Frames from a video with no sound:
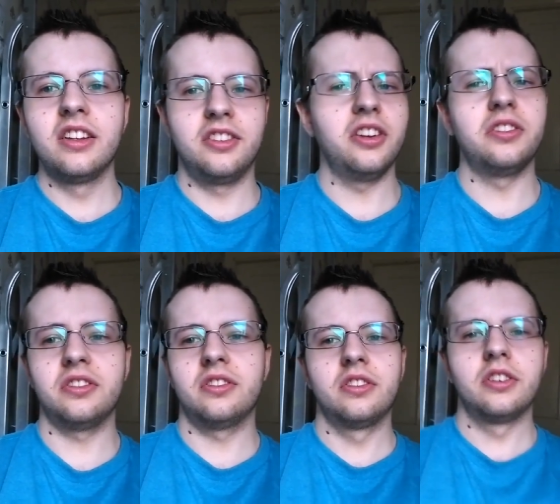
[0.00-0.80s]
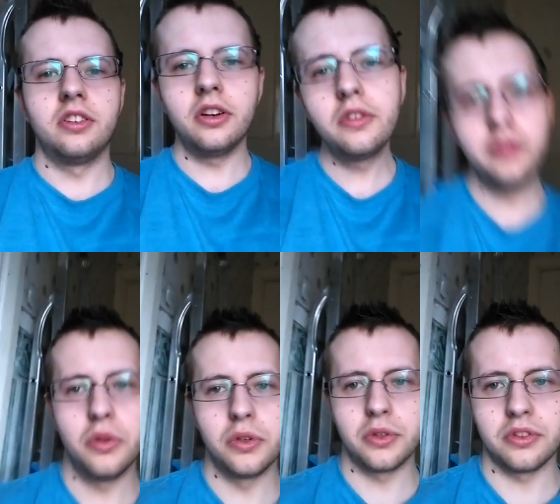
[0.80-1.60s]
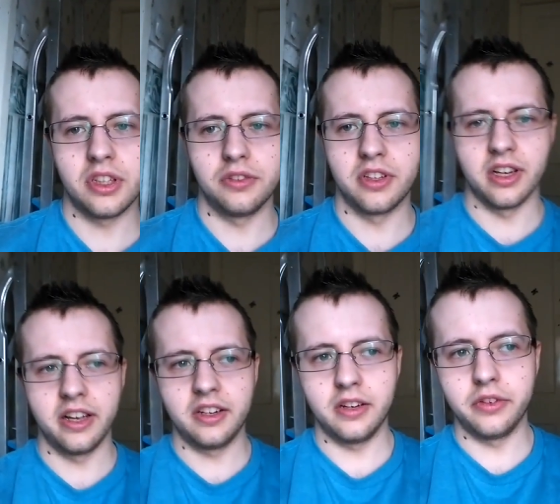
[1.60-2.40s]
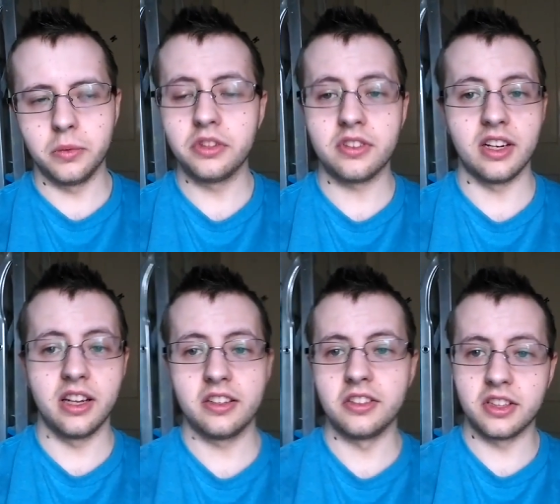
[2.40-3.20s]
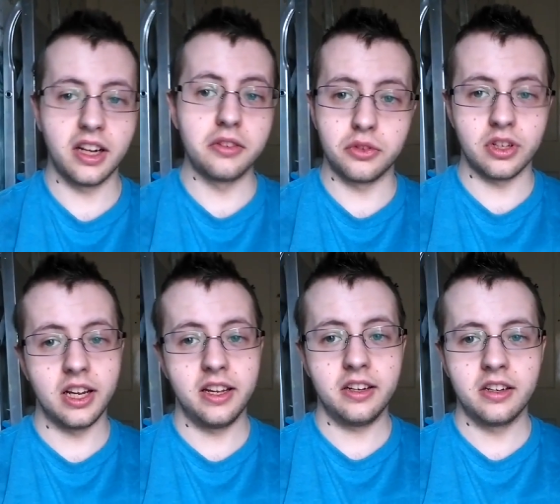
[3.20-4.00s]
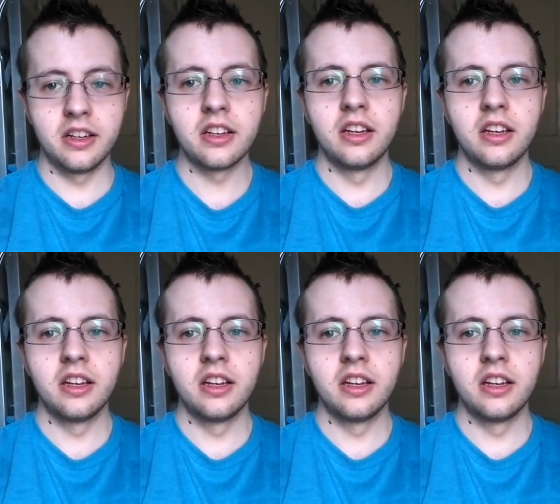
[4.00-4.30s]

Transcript: Don't. Don't force yourself to learn. If you want to learn, you're going to learn.